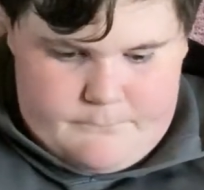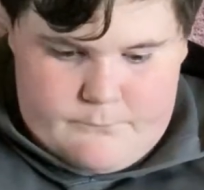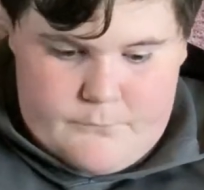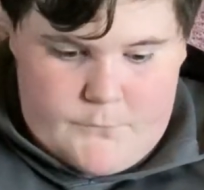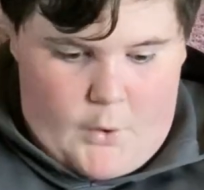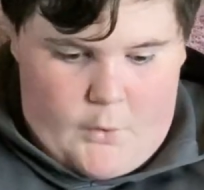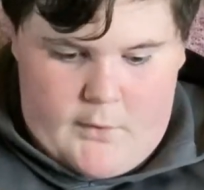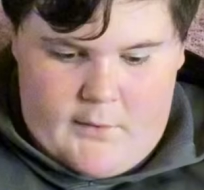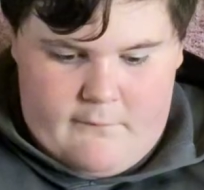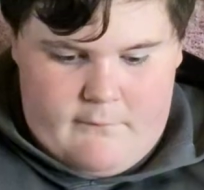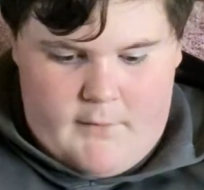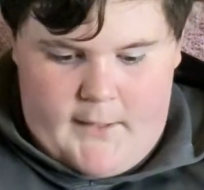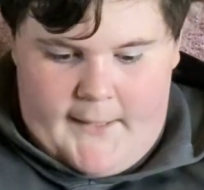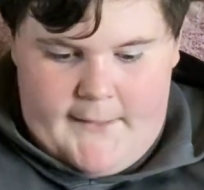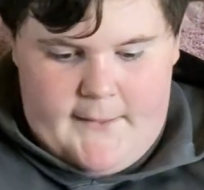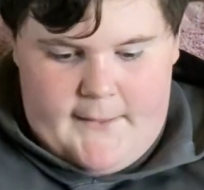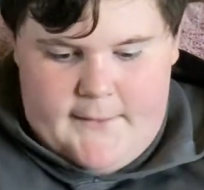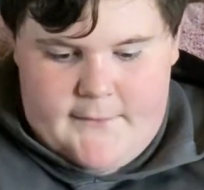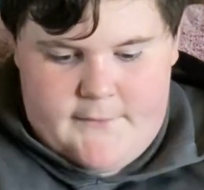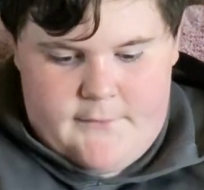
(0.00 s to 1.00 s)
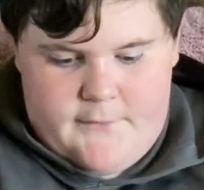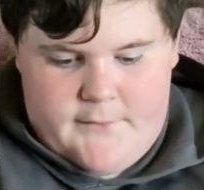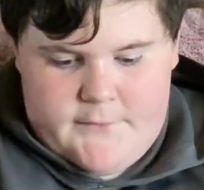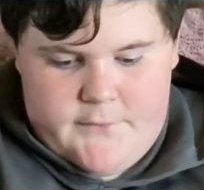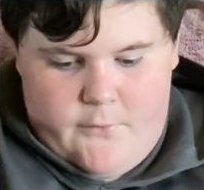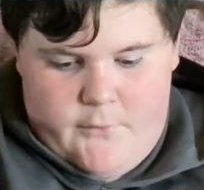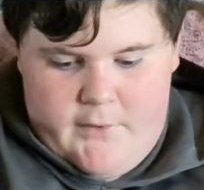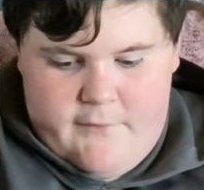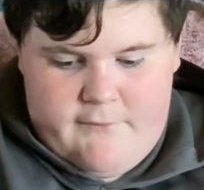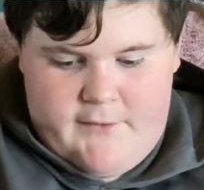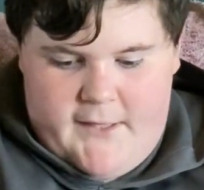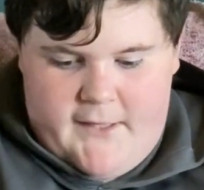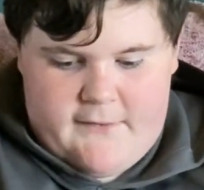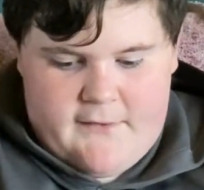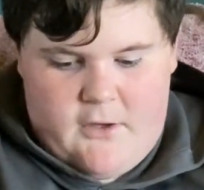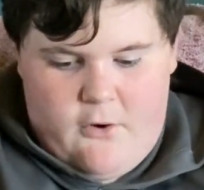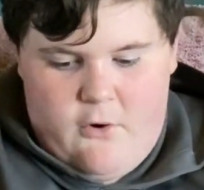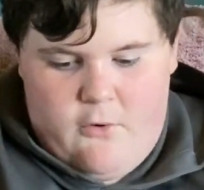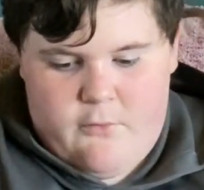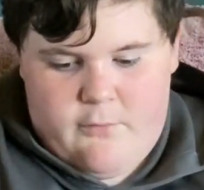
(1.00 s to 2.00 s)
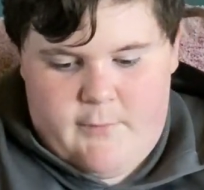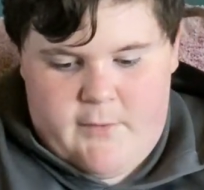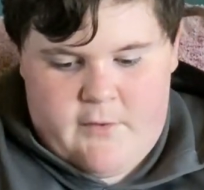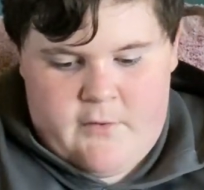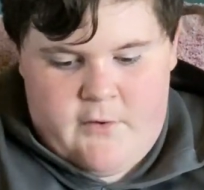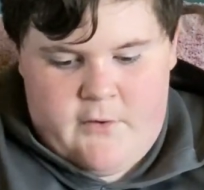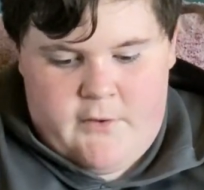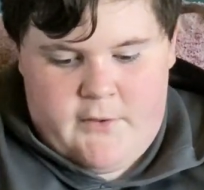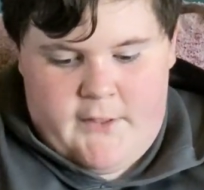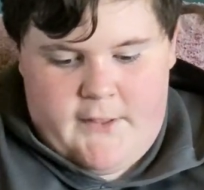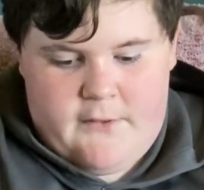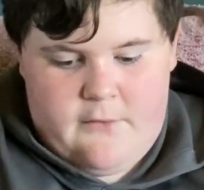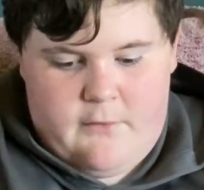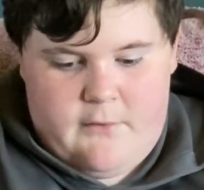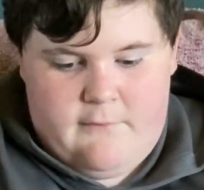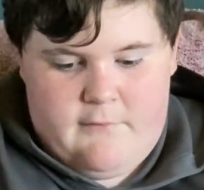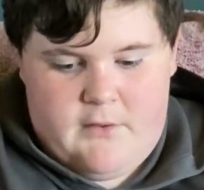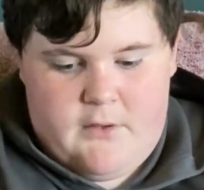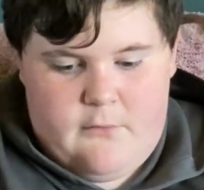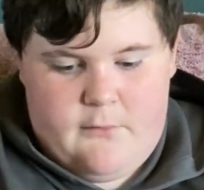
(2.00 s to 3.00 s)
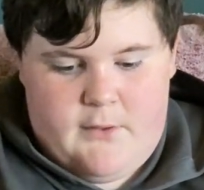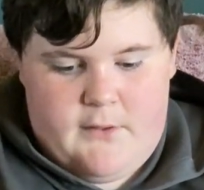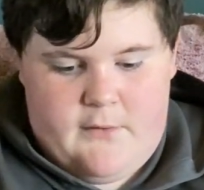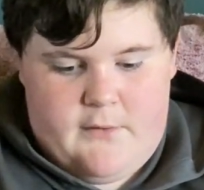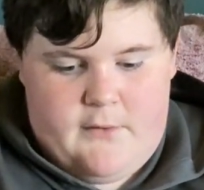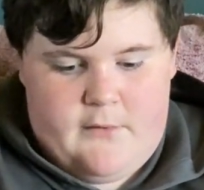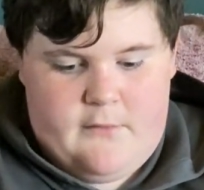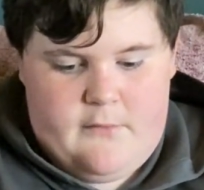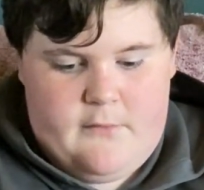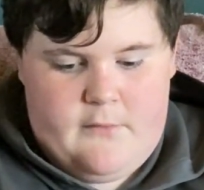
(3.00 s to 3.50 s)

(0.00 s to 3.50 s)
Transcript: Don't even I, I don't even ask how I was missing Hawkeye. I don't even know either.